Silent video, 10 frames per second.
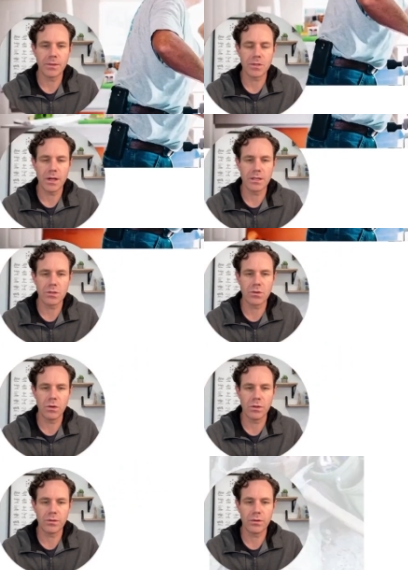scroll
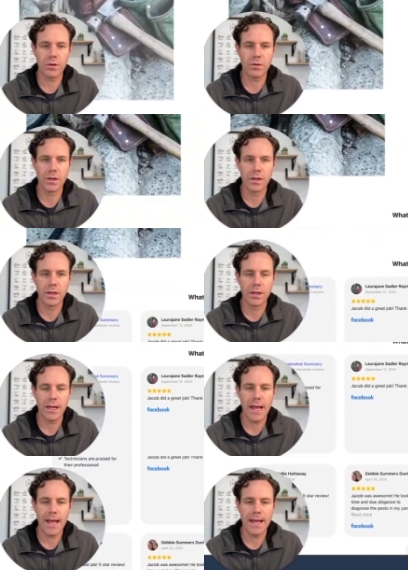through
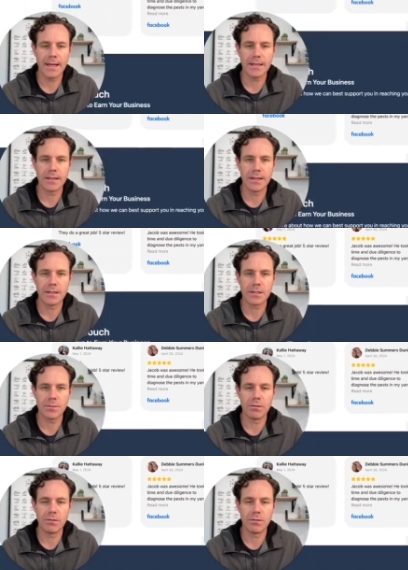and this is a beautiful